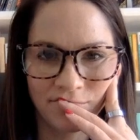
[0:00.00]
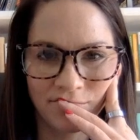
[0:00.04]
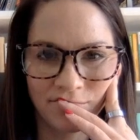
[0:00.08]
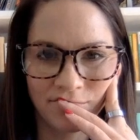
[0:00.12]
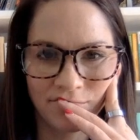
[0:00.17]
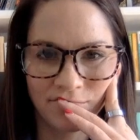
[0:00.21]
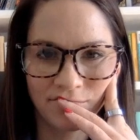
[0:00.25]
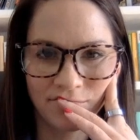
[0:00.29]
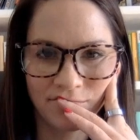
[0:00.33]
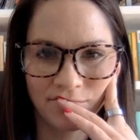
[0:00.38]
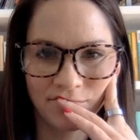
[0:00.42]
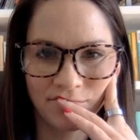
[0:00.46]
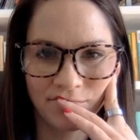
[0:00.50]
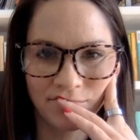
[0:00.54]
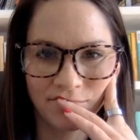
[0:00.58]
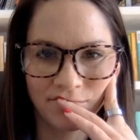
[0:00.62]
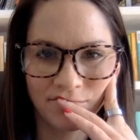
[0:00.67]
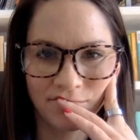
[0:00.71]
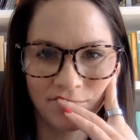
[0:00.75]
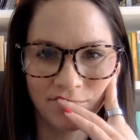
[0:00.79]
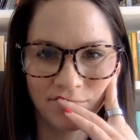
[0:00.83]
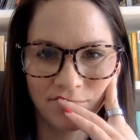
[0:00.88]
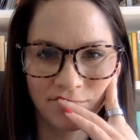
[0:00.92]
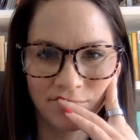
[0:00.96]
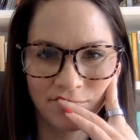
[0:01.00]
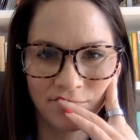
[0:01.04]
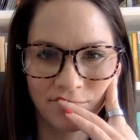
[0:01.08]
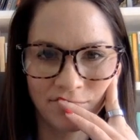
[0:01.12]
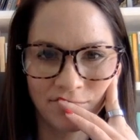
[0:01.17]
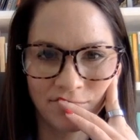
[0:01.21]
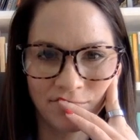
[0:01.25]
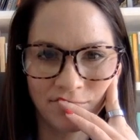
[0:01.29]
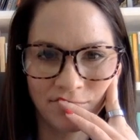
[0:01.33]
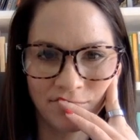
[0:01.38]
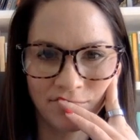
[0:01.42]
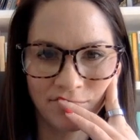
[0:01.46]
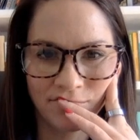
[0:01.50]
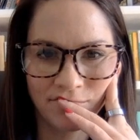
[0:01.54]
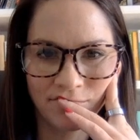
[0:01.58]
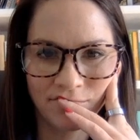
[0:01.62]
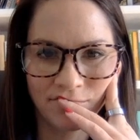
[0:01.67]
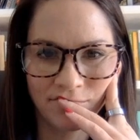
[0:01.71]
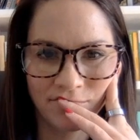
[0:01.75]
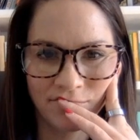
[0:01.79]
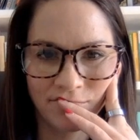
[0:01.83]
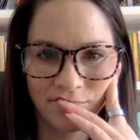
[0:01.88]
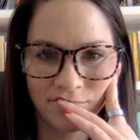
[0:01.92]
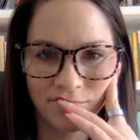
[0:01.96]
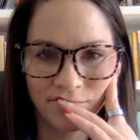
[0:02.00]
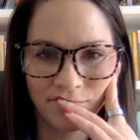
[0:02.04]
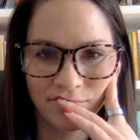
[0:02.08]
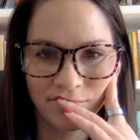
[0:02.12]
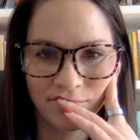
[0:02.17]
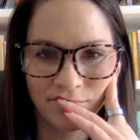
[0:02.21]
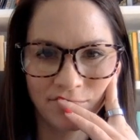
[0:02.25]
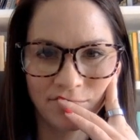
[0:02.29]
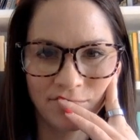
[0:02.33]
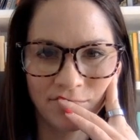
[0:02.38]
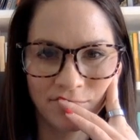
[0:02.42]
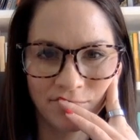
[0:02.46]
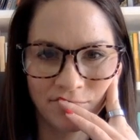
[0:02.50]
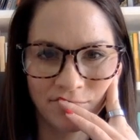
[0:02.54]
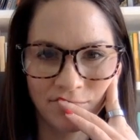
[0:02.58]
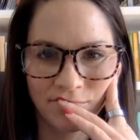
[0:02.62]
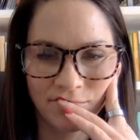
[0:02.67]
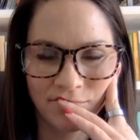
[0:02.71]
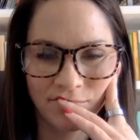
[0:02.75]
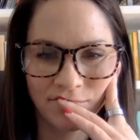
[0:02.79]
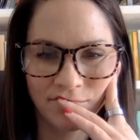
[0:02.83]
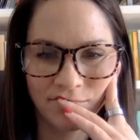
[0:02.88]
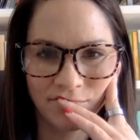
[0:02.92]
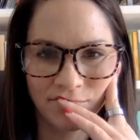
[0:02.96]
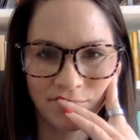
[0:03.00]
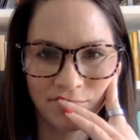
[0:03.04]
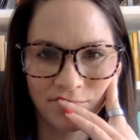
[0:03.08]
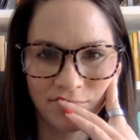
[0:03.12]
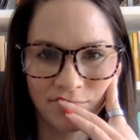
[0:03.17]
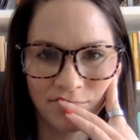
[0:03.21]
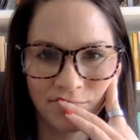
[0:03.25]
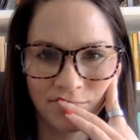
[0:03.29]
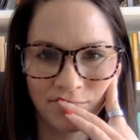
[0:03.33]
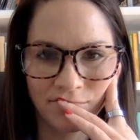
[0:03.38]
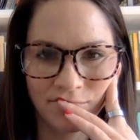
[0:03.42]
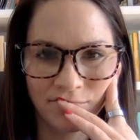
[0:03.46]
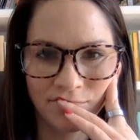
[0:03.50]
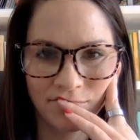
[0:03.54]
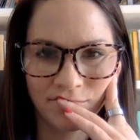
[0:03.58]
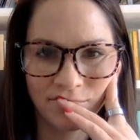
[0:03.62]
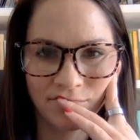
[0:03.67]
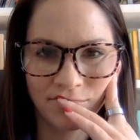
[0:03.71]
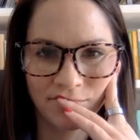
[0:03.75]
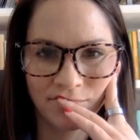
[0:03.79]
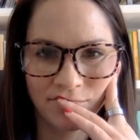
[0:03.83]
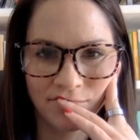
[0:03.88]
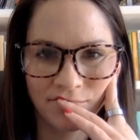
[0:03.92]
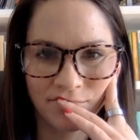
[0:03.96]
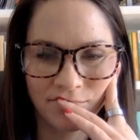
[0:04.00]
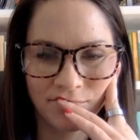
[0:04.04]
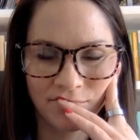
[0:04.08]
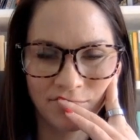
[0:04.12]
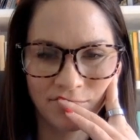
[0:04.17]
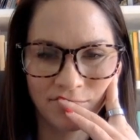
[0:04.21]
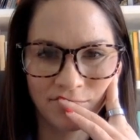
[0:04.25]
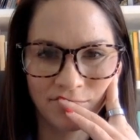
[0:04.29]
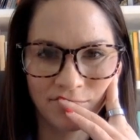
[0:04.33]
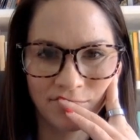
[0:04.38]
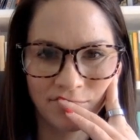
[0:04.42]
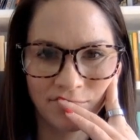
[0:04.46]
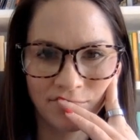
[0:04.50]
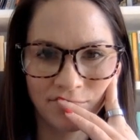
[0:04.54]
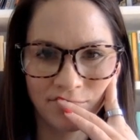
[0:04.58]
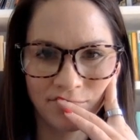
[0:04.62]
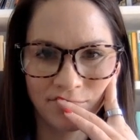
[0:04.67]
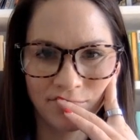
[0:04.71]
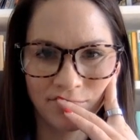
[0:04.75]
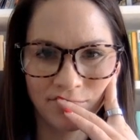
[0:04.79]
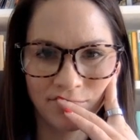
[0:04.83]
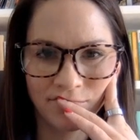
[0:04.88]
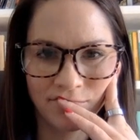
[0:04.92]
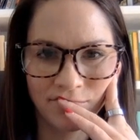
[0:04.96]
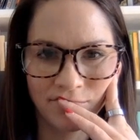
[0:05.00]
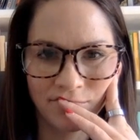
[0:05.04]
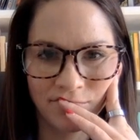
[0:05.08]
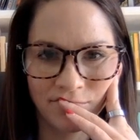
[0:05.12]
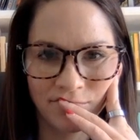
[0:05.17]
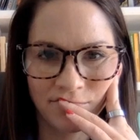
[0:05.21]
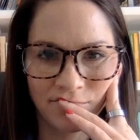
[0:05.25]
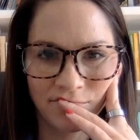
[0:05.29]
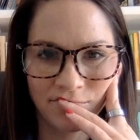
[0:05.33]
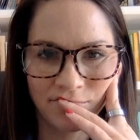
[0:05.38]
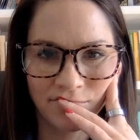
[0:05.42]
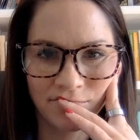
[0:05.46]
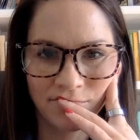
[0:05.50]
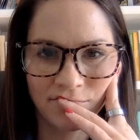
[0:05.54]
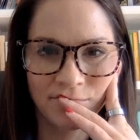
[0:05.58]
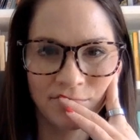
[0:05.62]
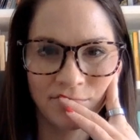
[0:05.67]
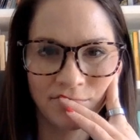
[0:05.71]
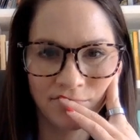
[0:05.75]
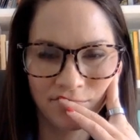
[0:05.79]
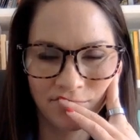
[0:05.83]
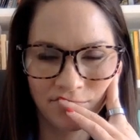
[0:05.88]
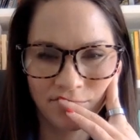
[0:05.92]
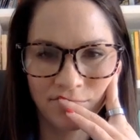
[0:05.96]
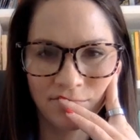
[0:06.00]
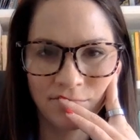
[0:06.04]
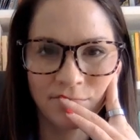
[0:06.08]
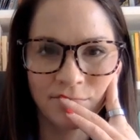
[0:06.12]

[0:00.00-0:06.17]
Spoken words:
The person shown says nothing.